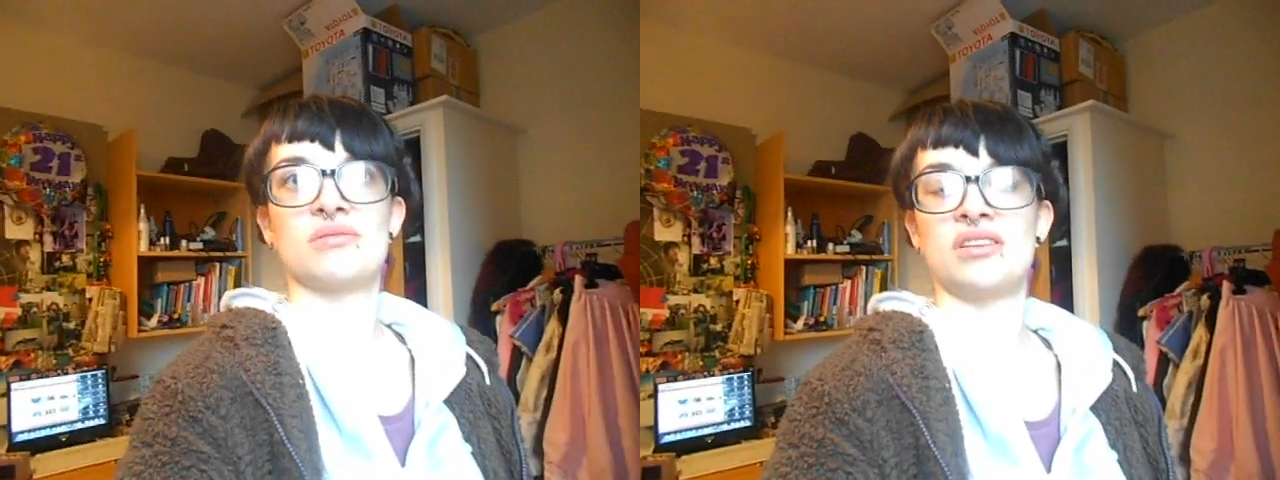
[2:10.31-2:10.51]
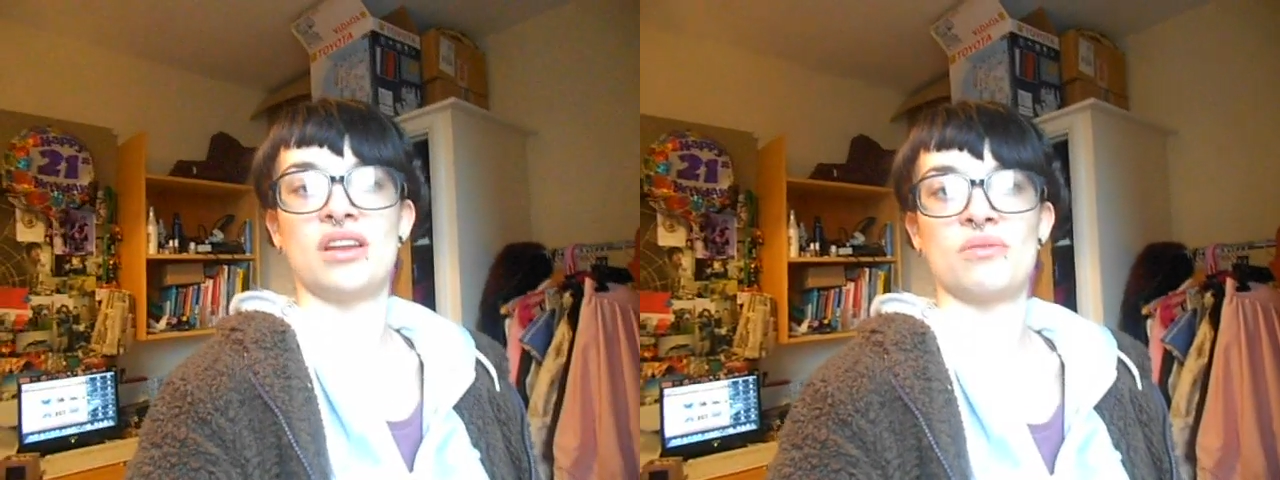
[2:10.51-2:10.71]

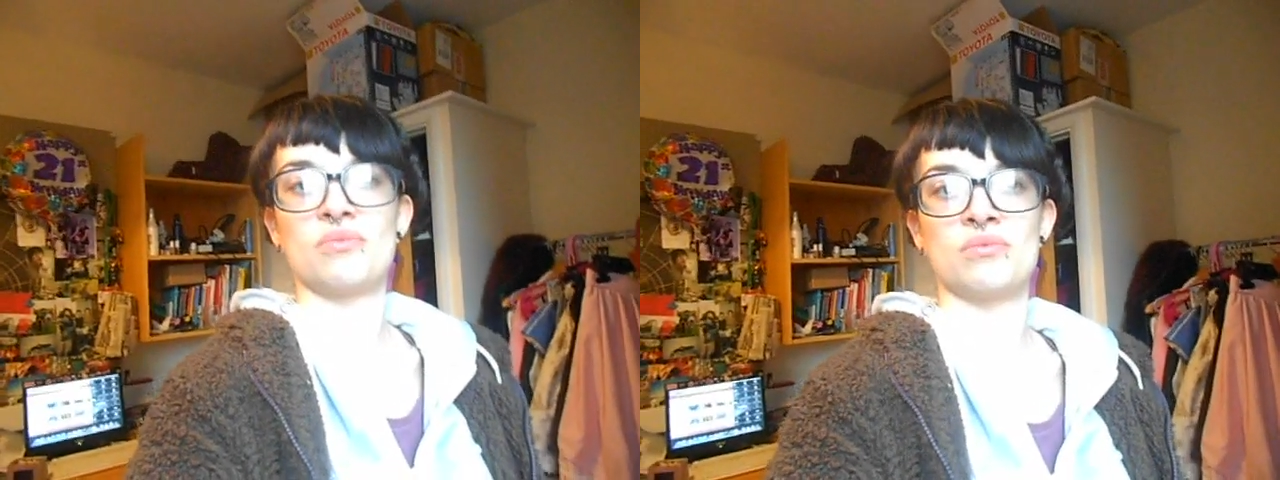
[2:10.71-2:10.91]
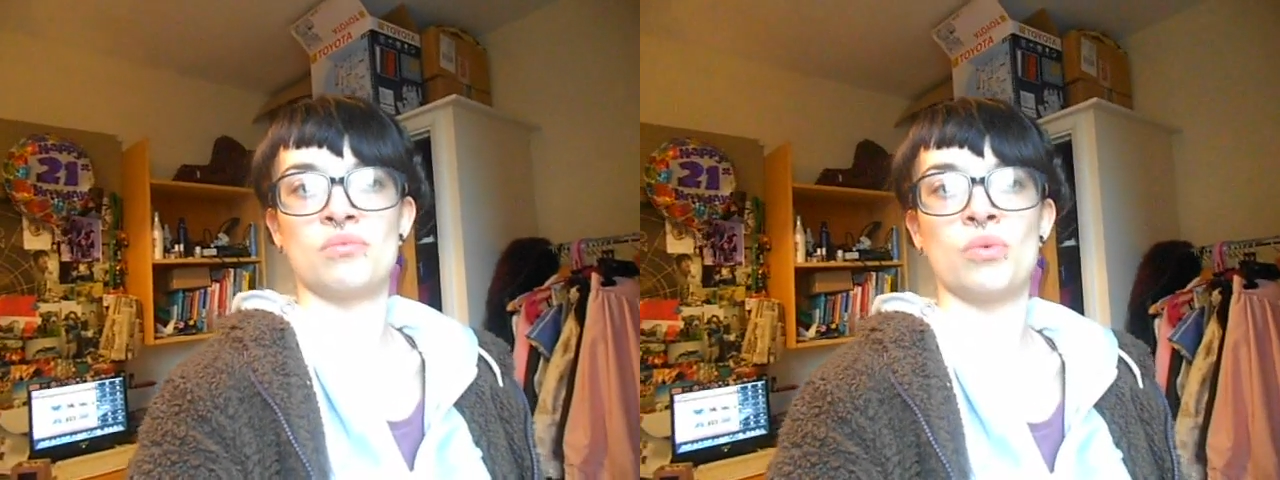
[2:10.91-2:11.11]

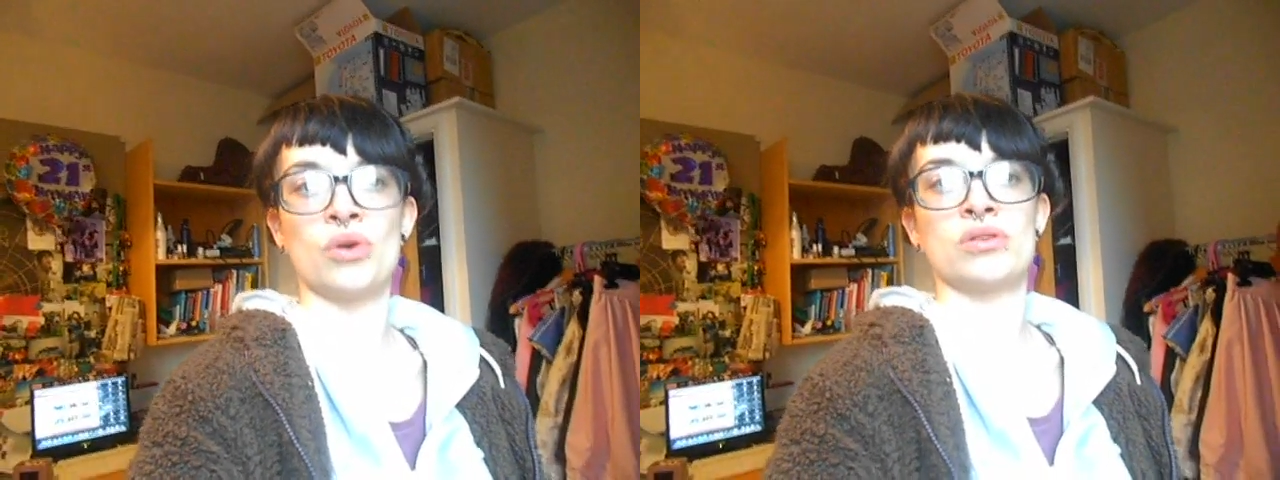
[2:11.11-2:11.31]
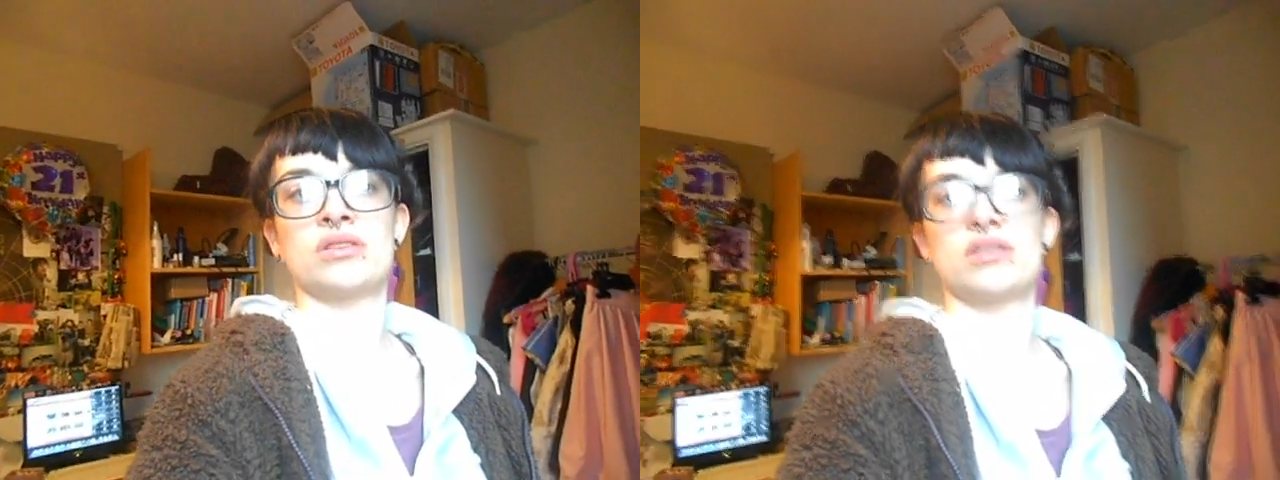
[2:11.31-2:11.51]

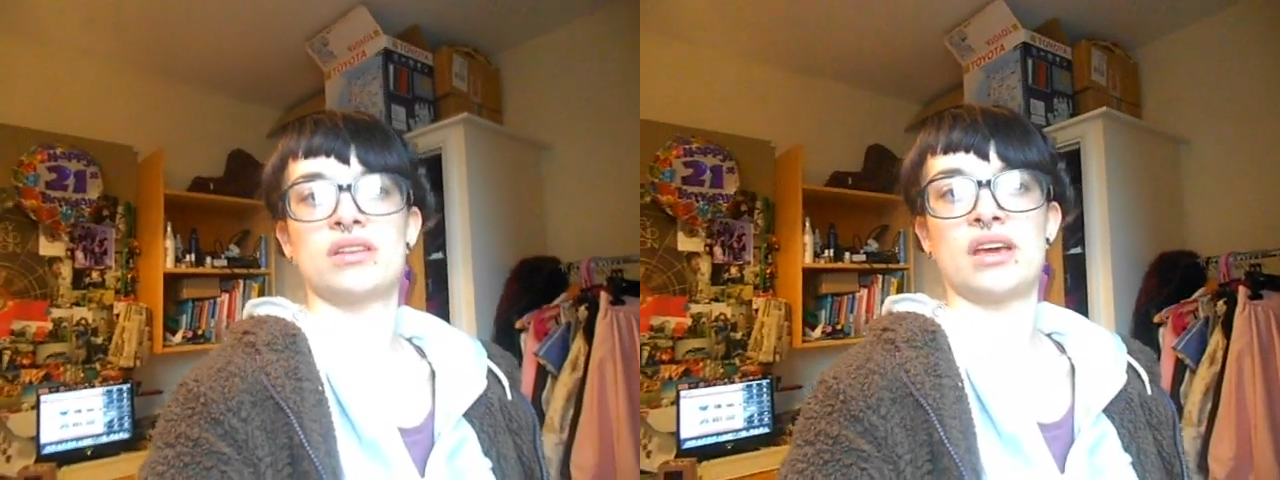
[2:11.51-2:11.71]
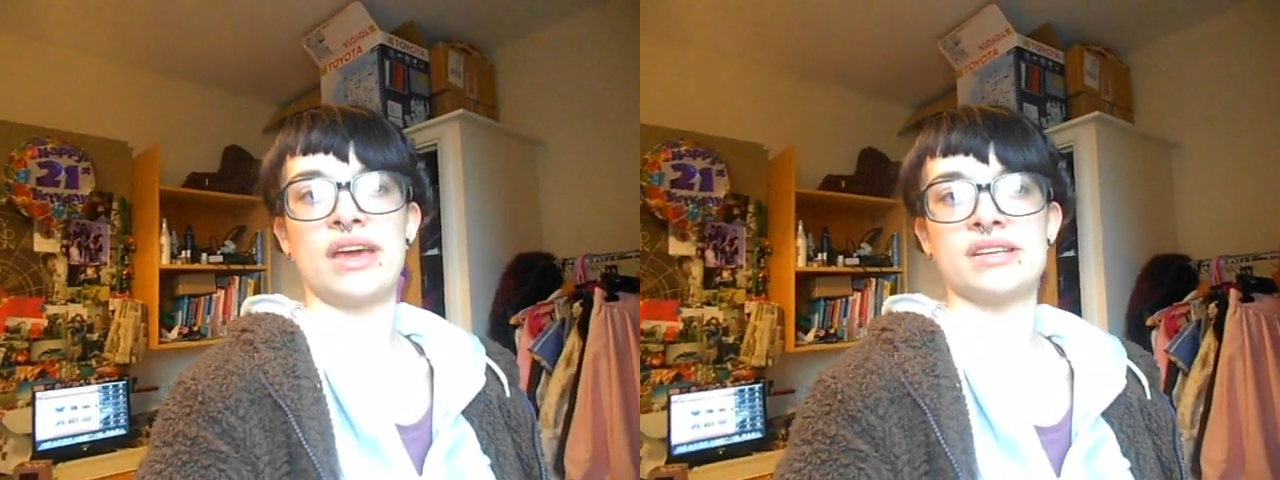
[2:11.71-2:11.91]
What
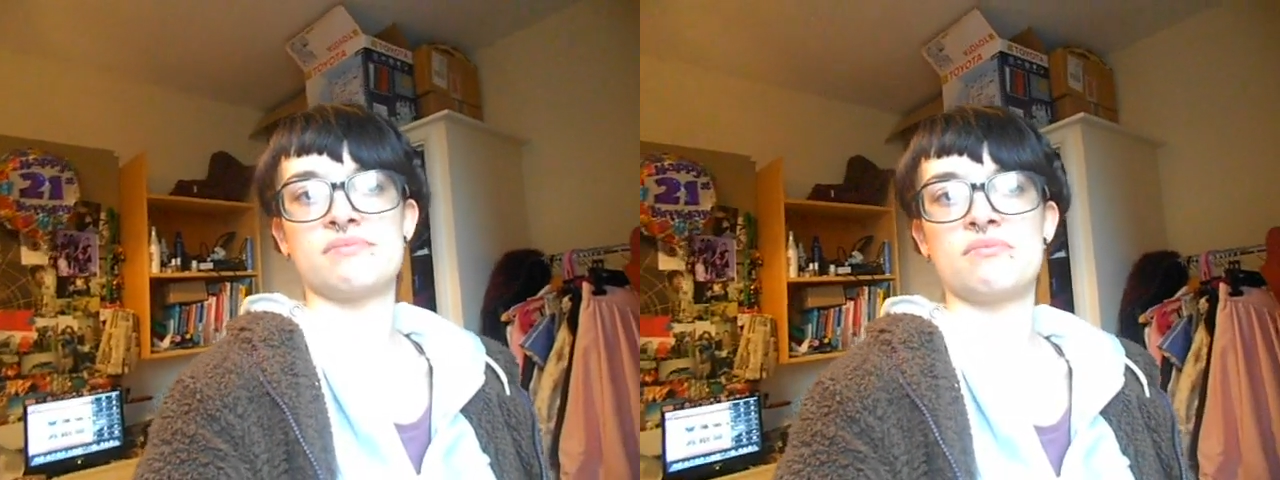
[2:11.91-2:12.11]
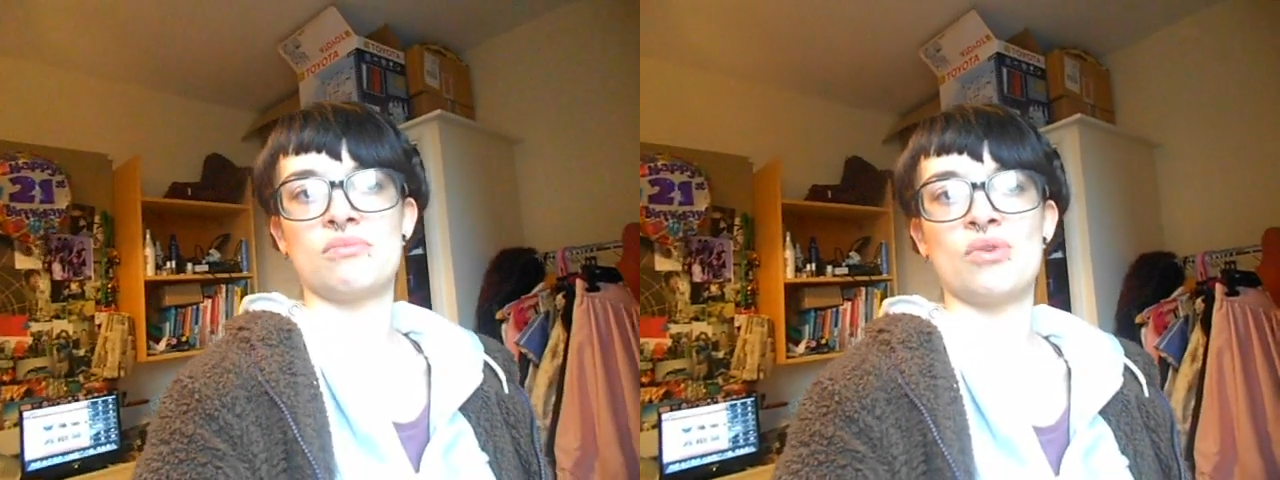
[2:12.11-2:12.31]
is
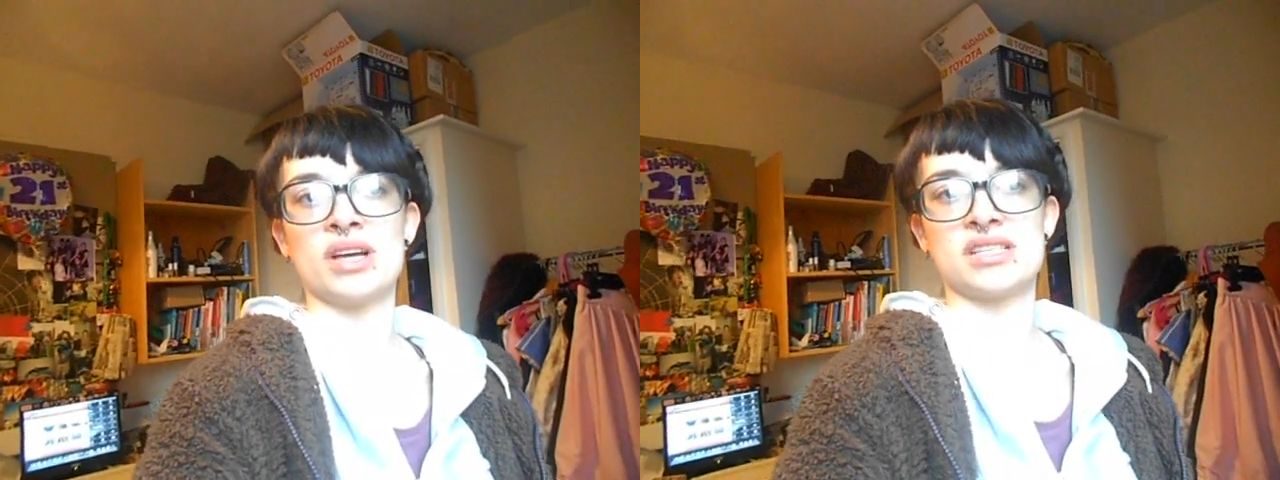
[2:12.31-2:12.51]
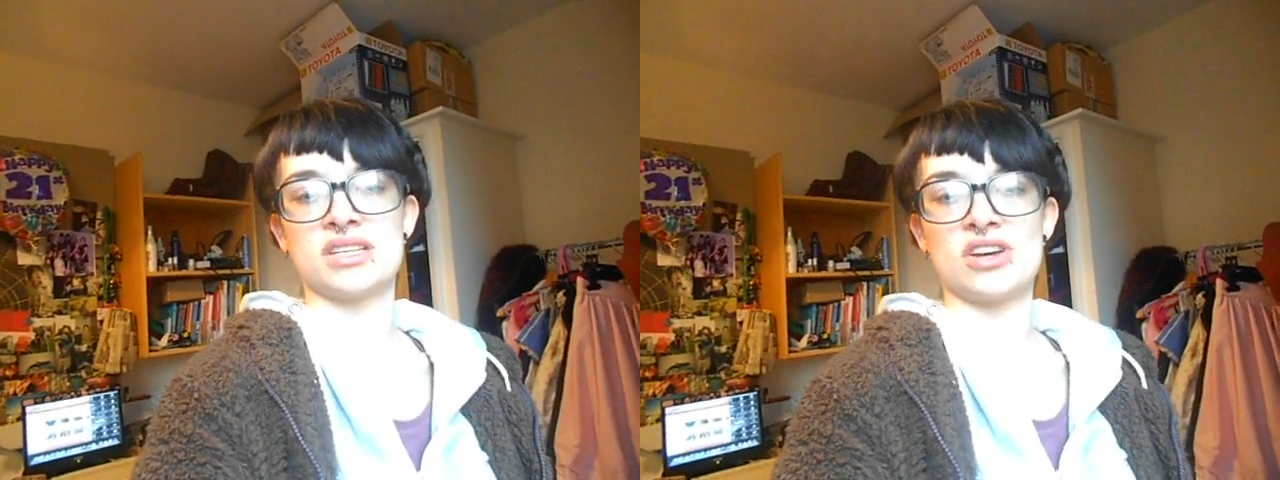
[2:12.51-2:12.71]
the